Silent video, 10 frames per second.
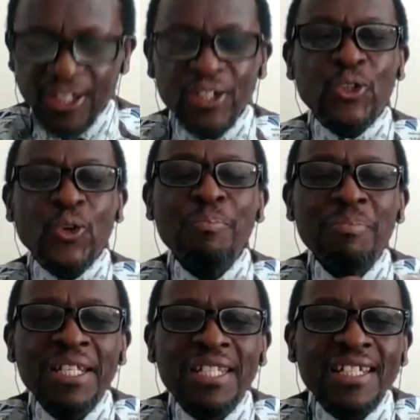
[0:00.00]
to
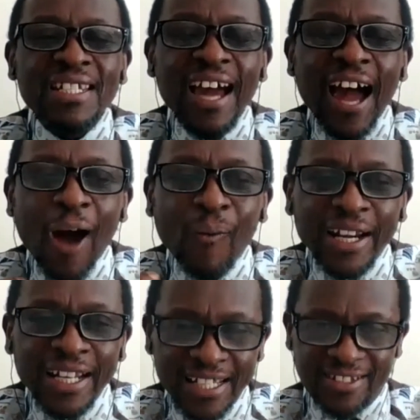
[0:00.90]
meet our
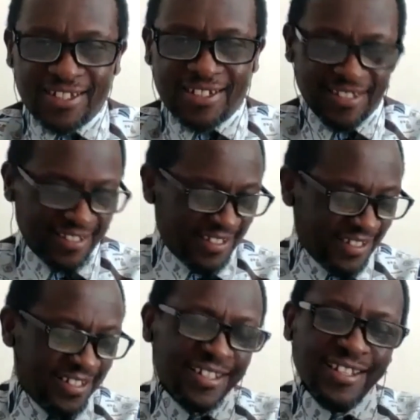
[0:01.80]
needs.
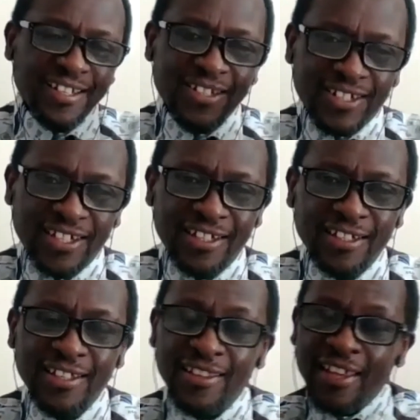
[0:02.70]
See,
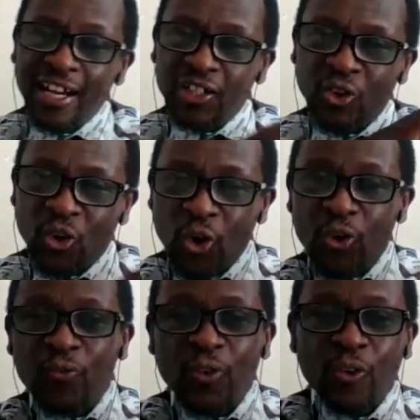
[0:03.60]
they had gone
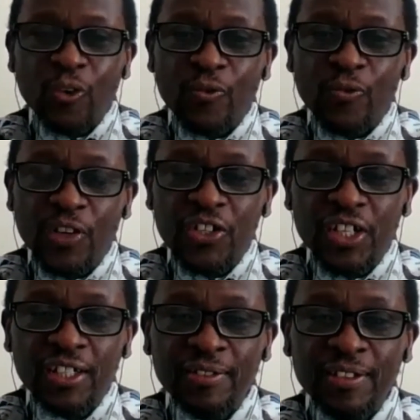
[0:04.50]
for
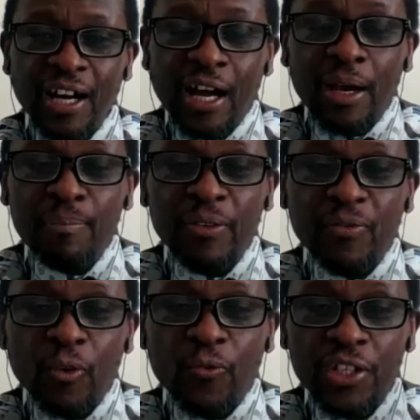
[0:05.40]
fishing,
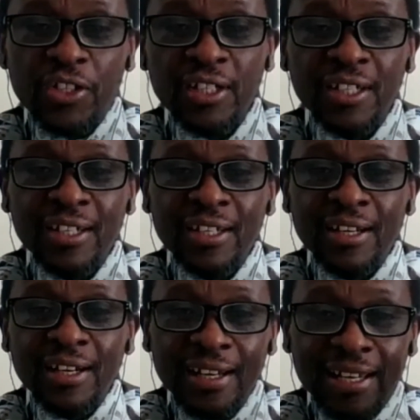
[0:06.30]
for fish,
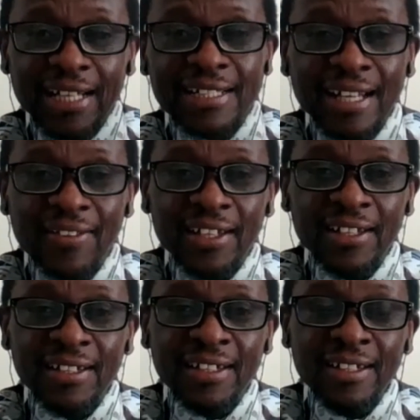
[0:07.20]
get nothing.
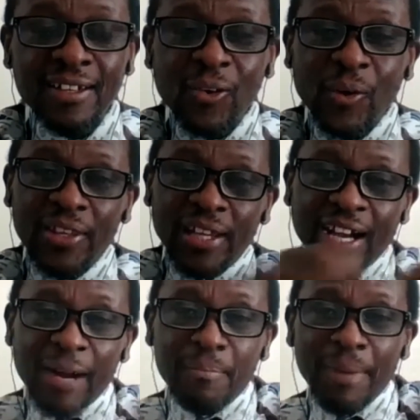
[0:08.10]
When they
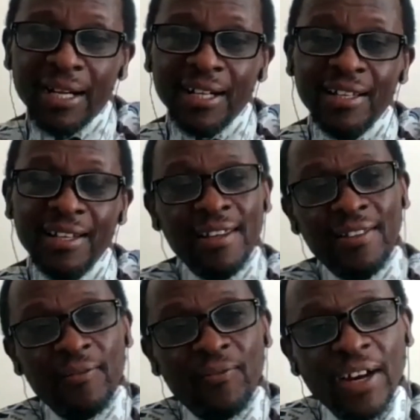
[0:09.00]
come back, they
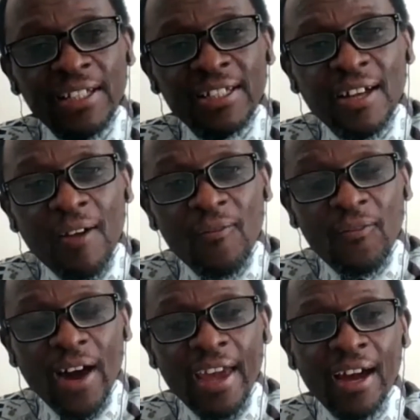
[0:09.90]
find
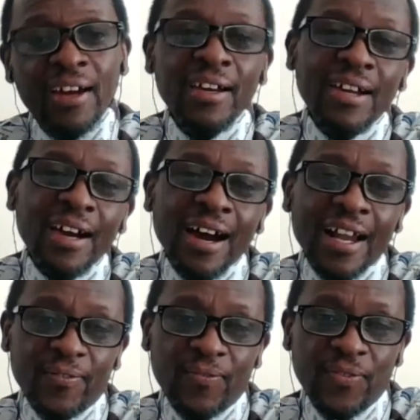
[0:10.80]
fire
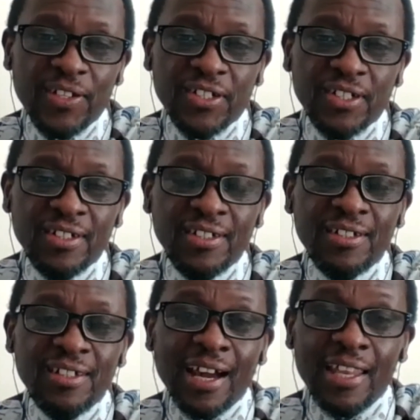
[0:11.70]
and fish,
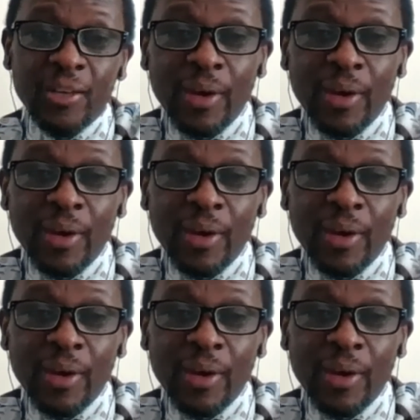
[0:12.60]
and they were